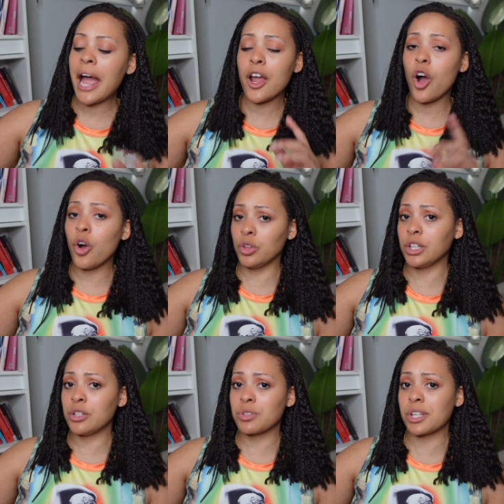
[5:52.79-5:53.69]
I
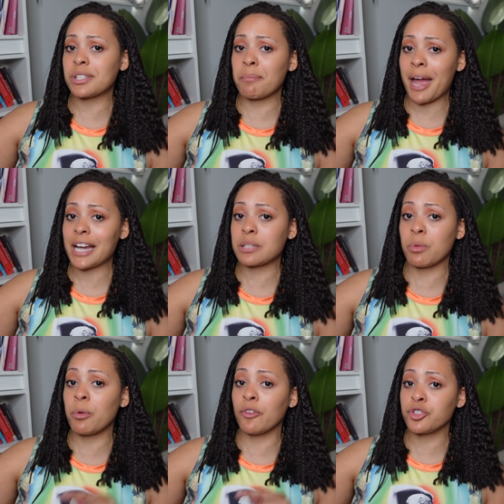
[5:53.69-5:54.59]
only use this a
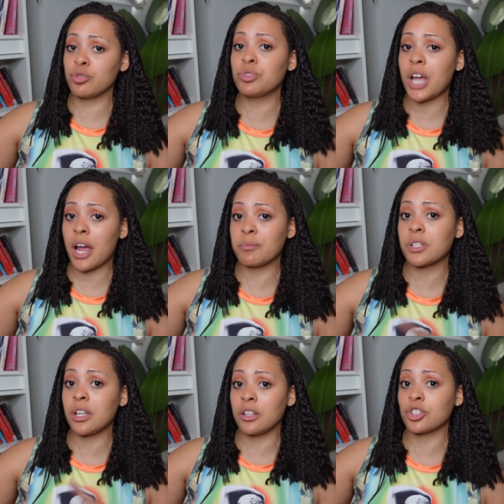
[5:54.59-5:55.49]
maximum of two
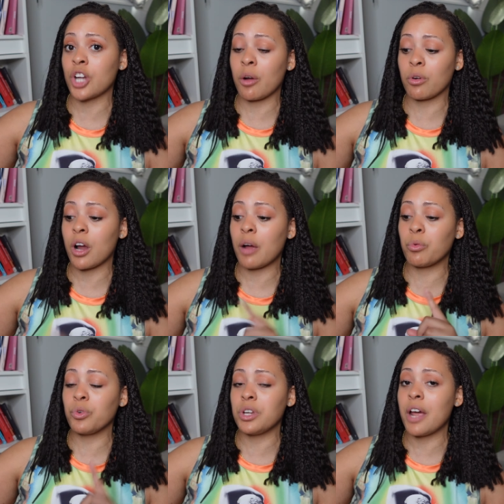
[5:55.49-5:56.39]
times in the shower. I
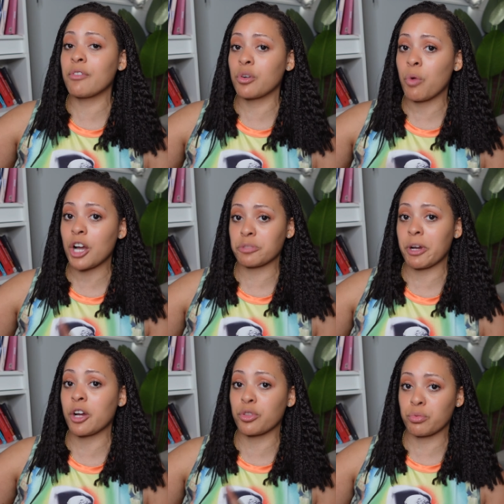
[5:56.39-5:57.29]
will never wash
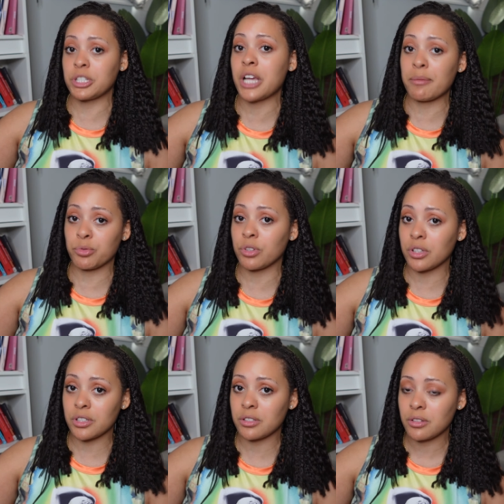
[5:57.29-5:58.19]
my hair three times with
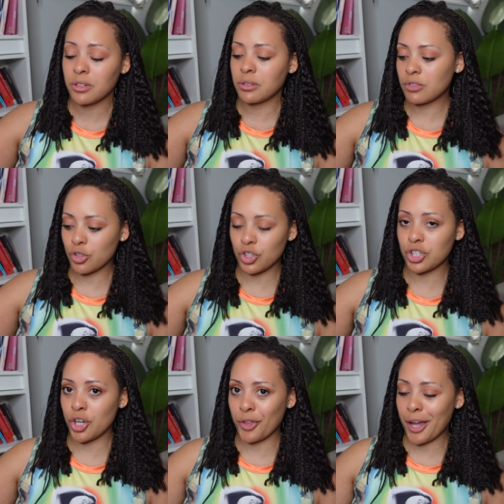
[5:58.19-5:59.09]
this. So
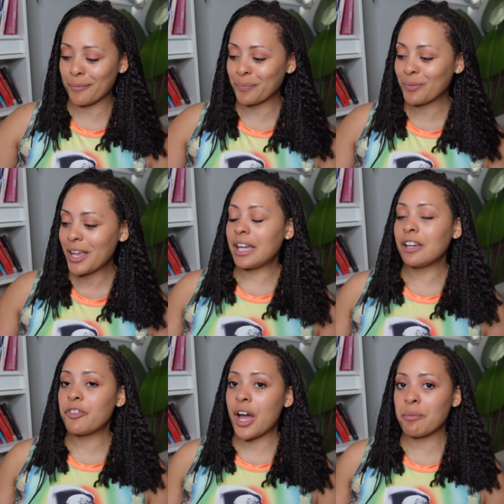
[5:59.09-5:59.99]
just know that.
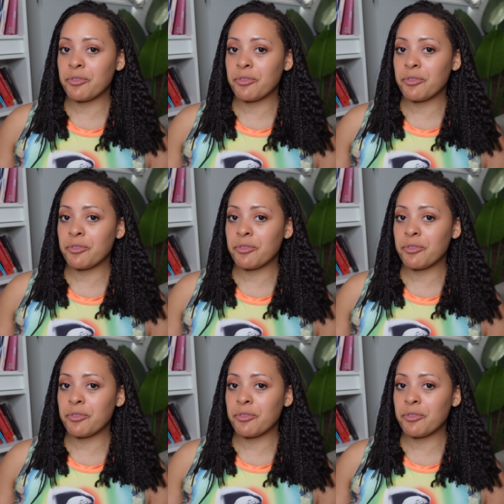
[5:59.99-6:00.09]
If I'm